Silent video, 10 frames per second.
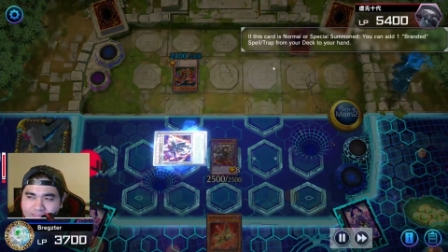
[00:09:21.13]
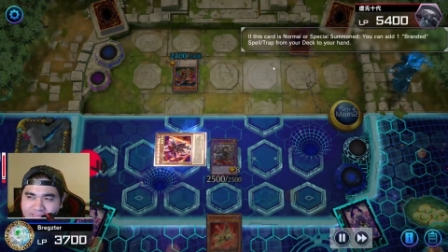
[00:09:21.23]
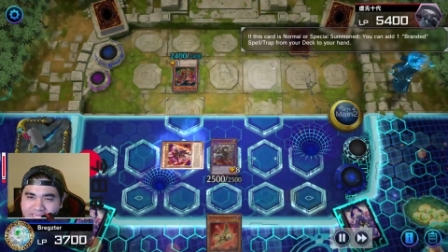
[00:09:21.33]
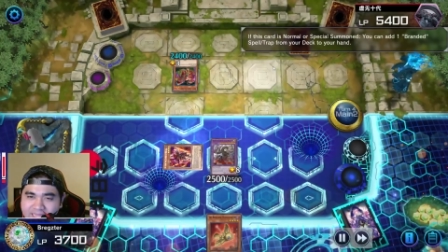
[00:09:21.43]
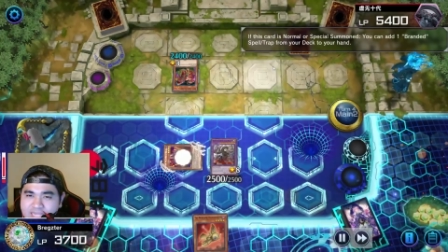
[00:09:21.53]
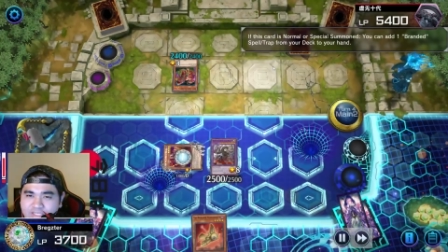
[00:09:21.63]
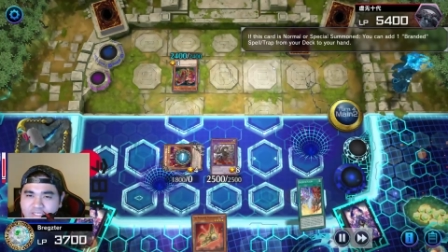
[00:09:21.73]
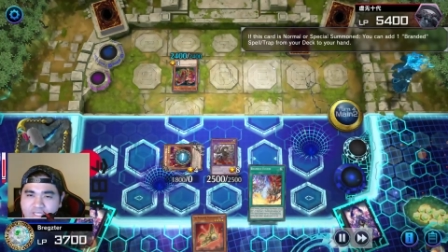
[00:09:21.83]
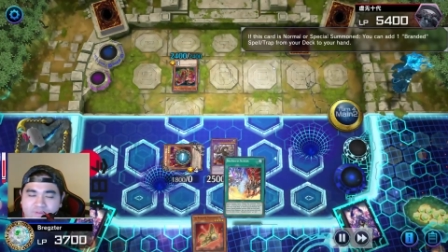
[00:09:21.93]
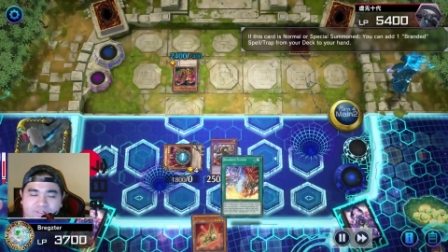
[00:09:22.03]
didn't actually
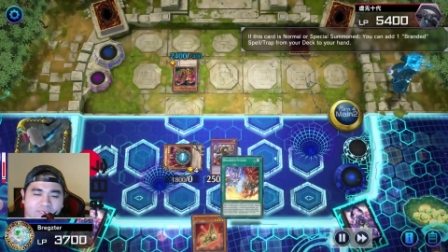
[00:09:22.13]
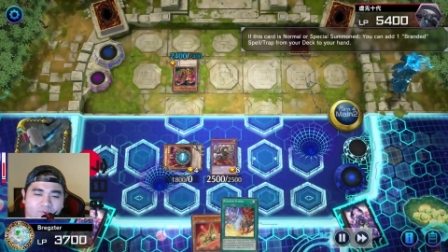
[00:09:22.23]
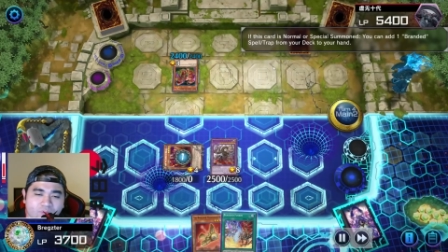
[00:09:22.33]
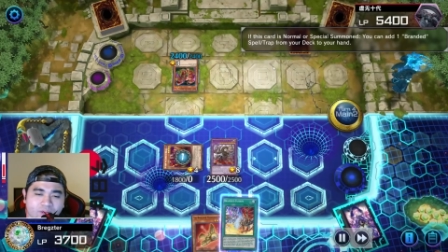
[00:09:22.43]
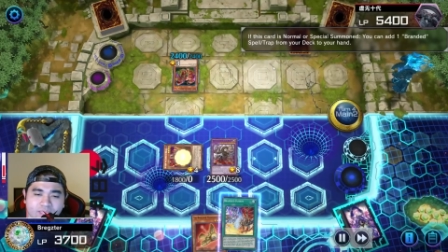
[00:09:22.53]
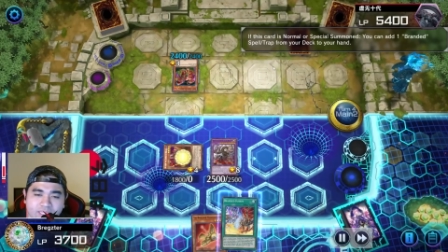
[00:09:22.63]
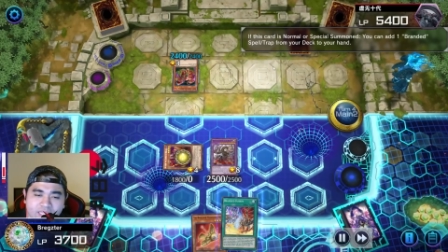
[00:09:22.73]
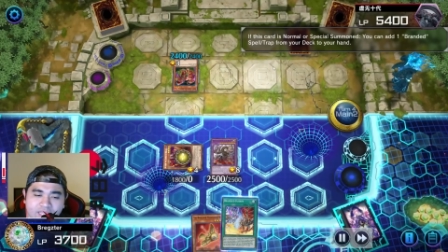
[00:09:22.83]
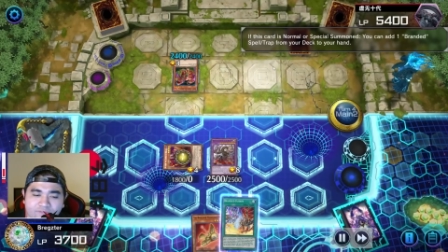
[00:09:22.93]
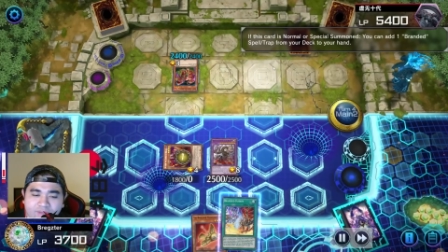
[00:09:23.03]
use that one,
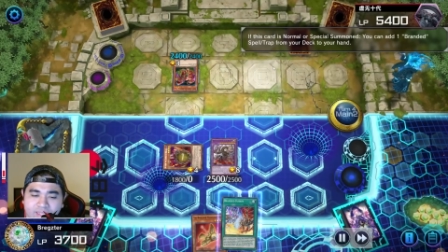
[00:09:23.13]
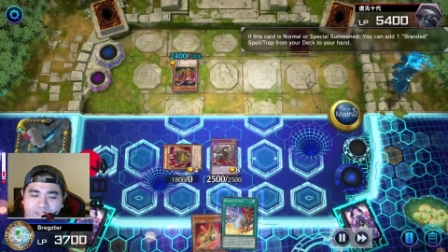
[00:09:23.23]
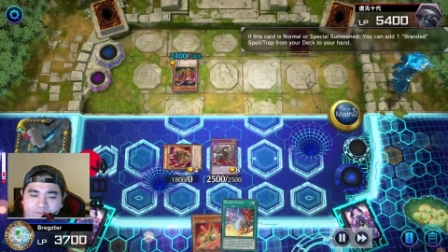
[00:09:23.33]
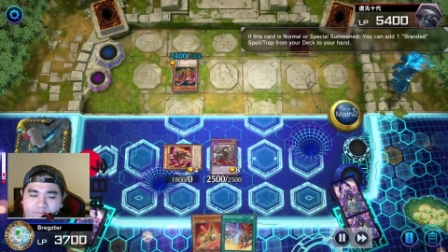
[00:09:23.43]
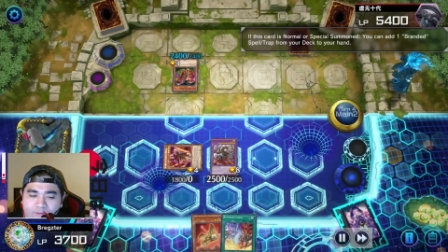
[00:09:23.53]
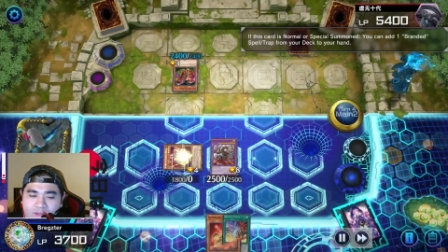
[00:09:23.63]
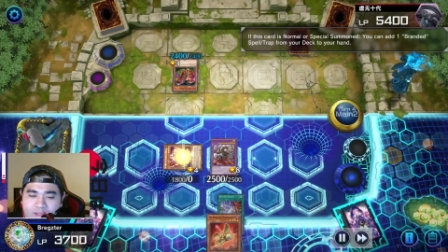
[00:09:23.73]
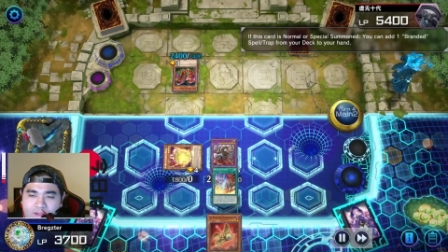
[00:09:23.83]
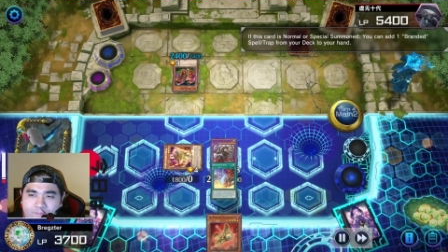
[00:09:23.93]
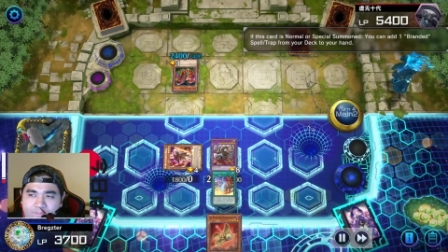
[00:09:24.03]
even
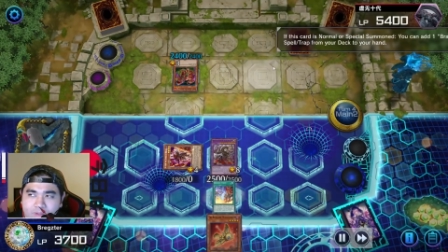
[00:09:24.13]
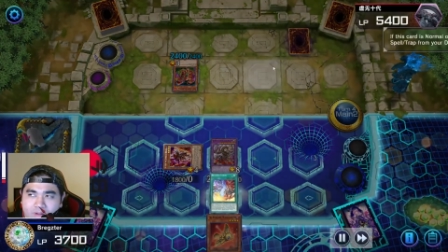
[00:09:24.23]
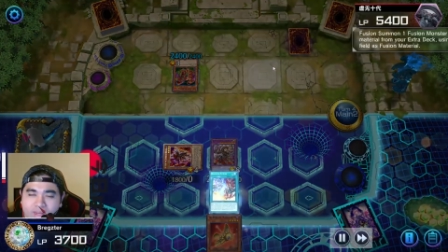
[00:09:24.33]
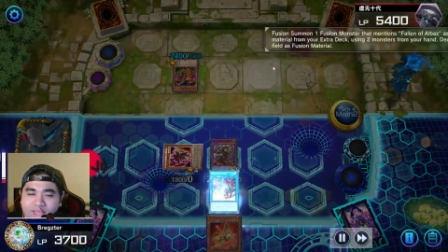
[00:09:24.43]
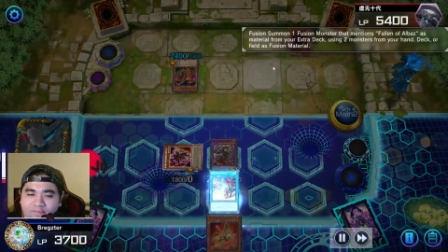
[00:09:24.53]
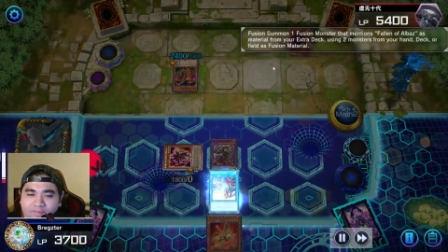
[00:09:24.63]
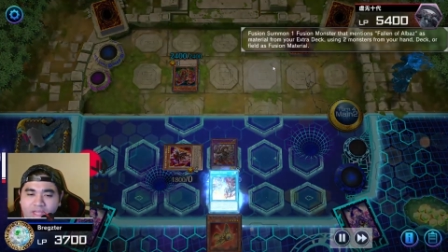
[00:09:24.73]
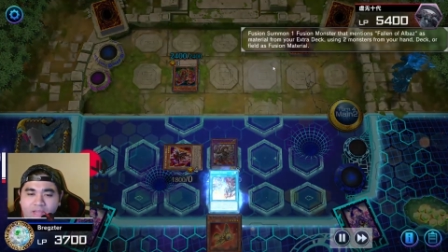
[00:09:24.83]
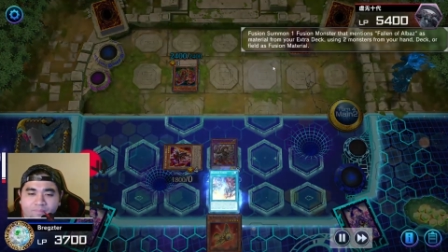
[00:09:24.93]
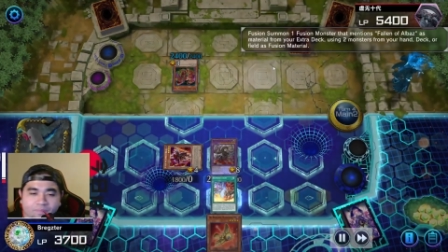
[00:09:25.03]
on the end of the
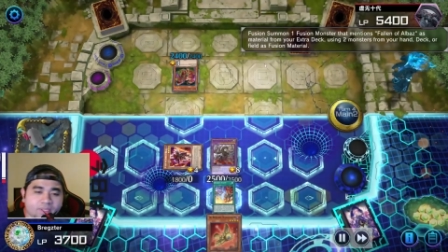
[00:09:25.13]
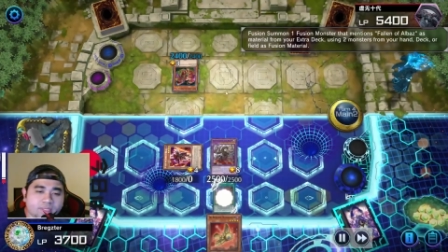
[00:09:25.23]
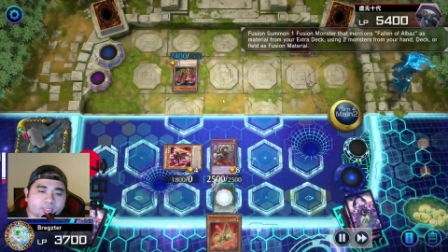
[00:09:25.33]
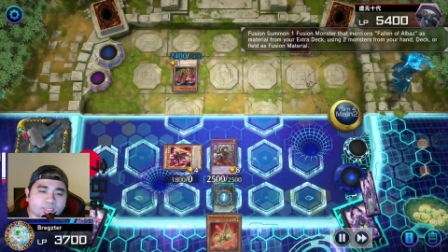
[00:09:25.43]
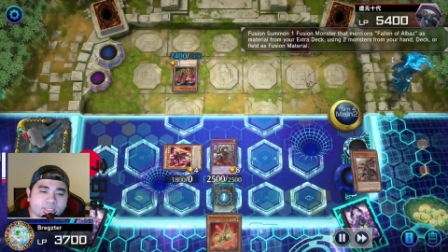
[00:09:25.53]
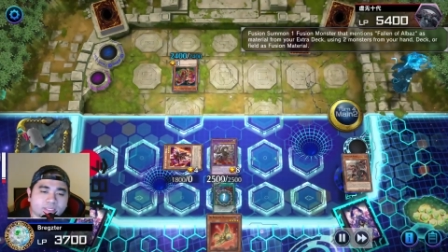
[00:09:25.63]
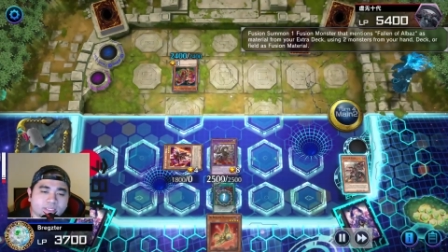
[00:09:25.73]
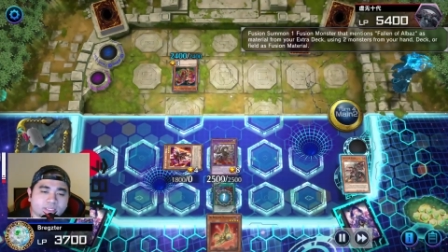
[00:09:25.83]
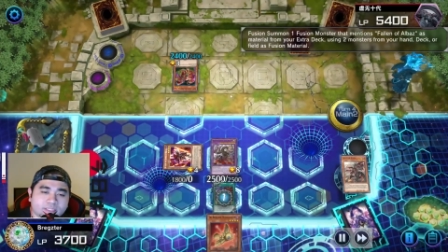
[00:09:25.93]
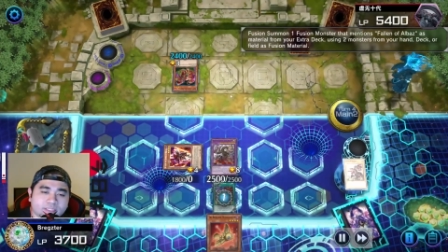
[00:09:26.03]
game.
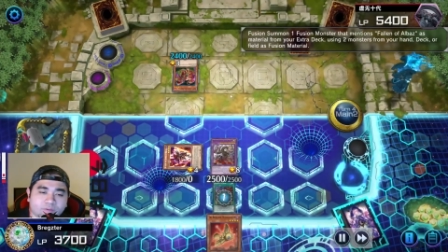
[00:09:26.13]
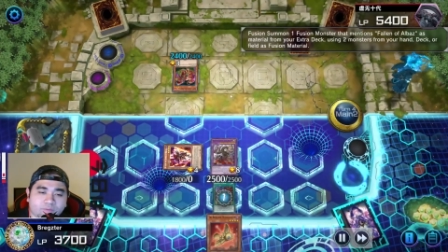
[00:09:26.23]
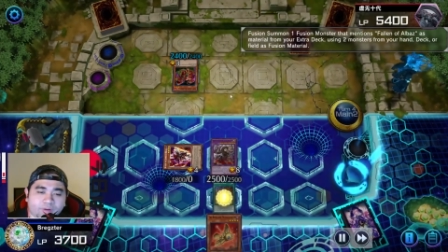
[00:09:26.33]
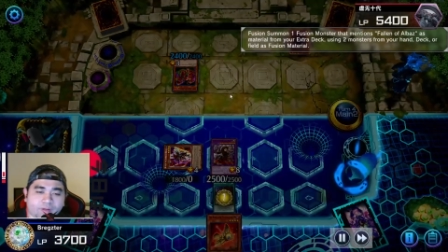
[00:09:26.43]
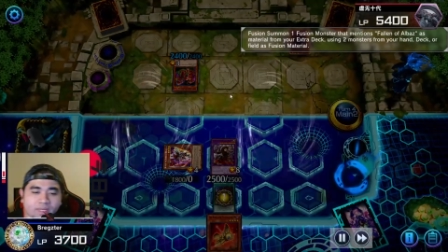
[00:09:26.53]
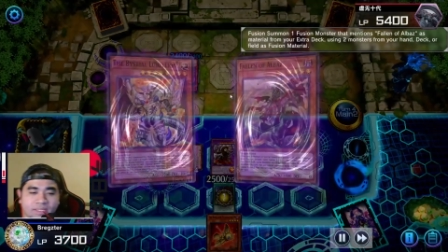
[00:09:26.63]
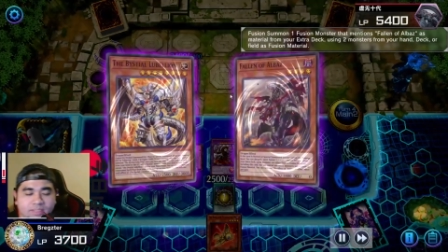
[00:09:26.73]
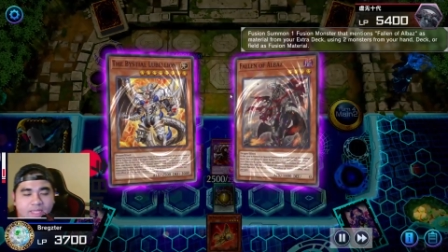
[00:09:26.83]
So we're good.